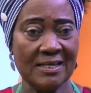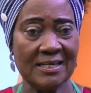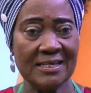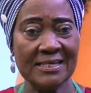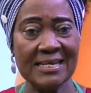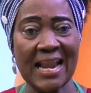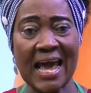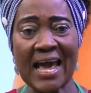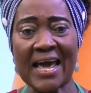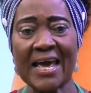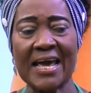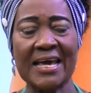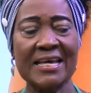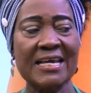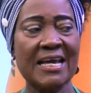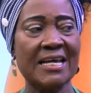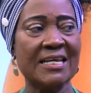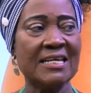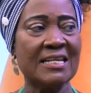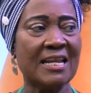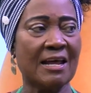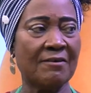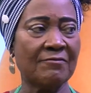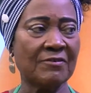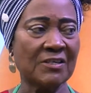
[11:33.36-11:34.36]
Now a
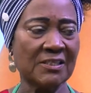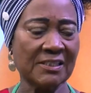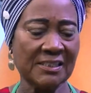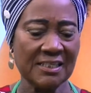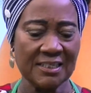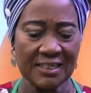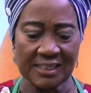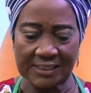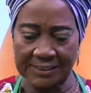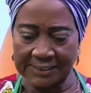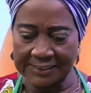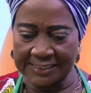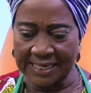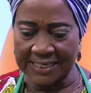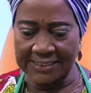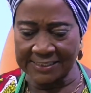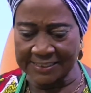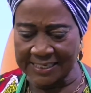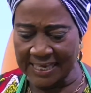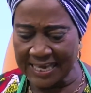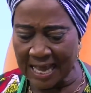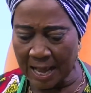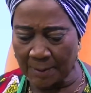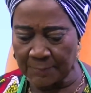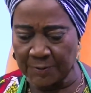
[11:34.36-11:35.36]
year 11 cities.
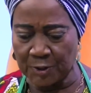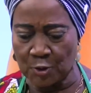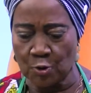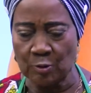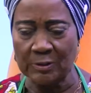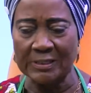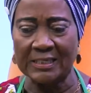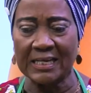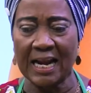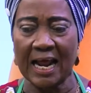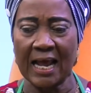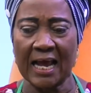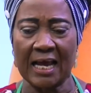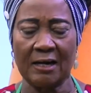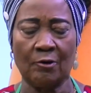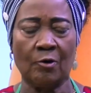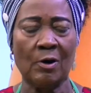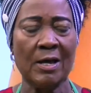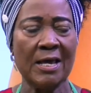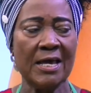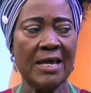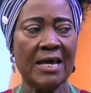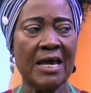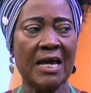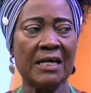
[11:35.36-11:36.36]
Say I'm new Jirano,
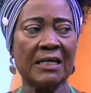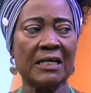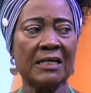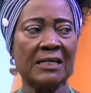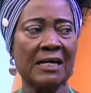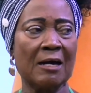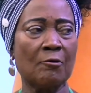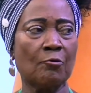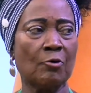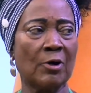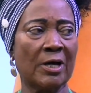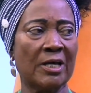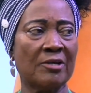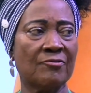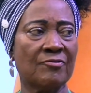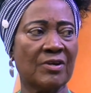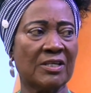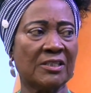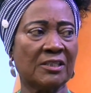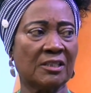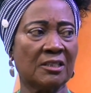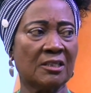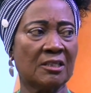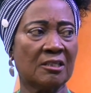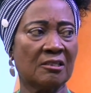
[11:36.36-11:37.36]
a cacaco
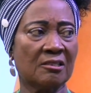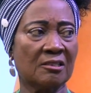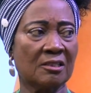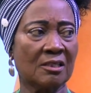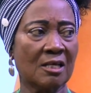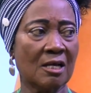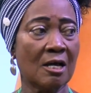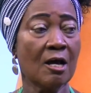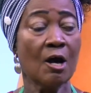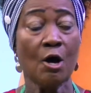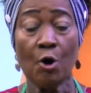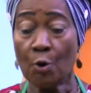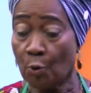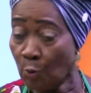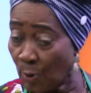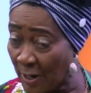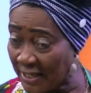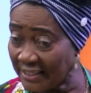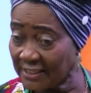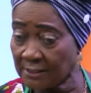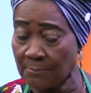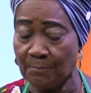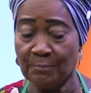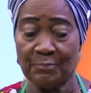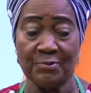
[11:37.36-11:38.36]
100 cities. Okay.
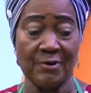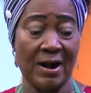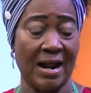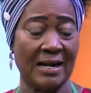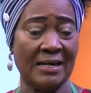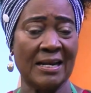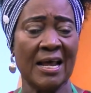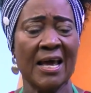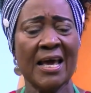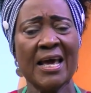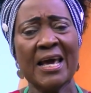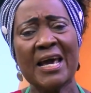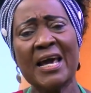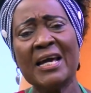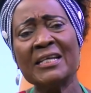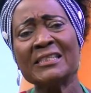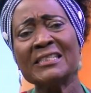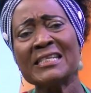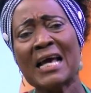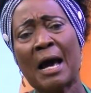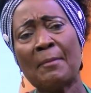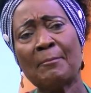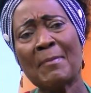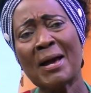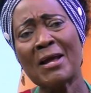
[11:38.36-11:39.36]
Wheat bran. And
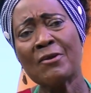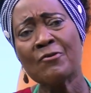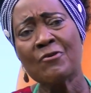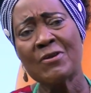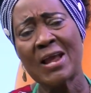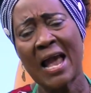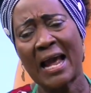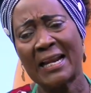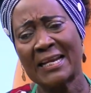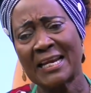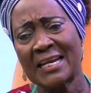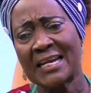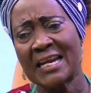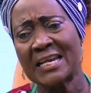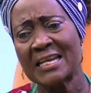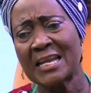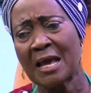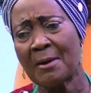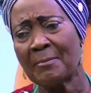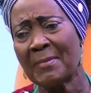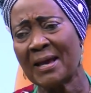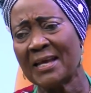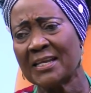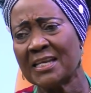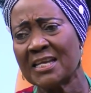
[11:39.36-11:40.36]
your men yan and
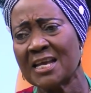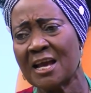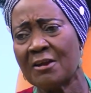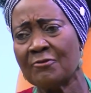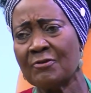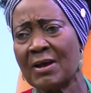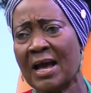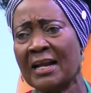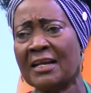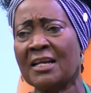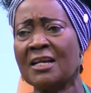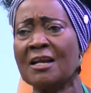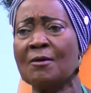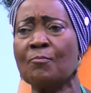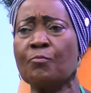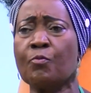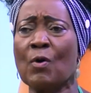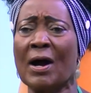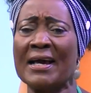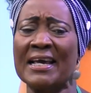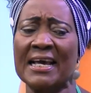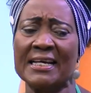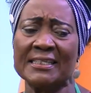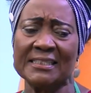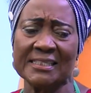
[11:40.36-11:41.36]
your median yan and a
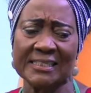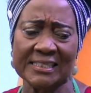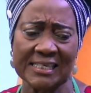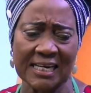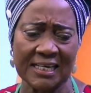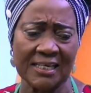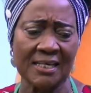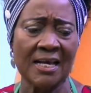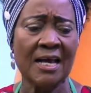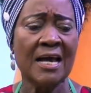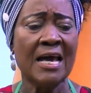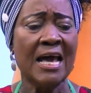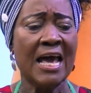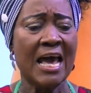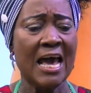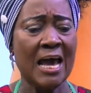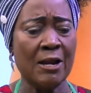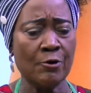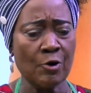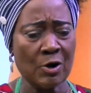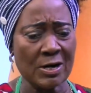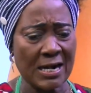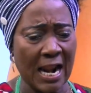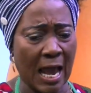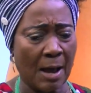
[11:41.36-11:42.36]
boy a day. And
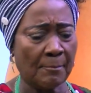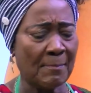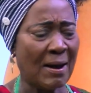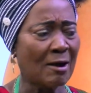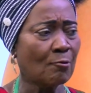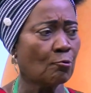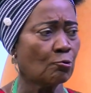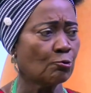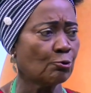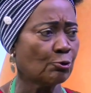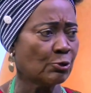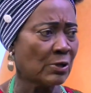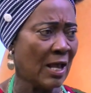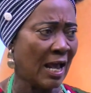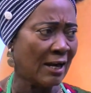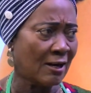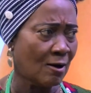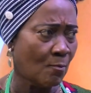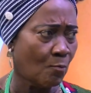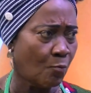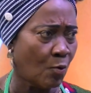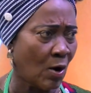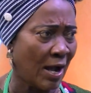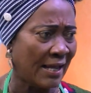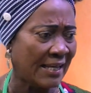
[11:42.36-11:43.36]
no
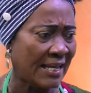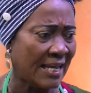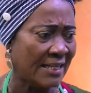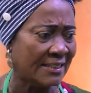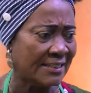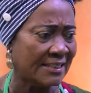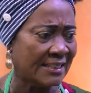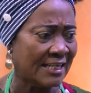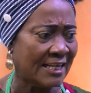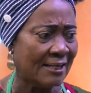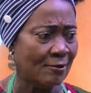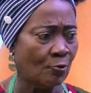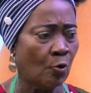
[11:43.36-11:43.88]
Namacusiana boy a day.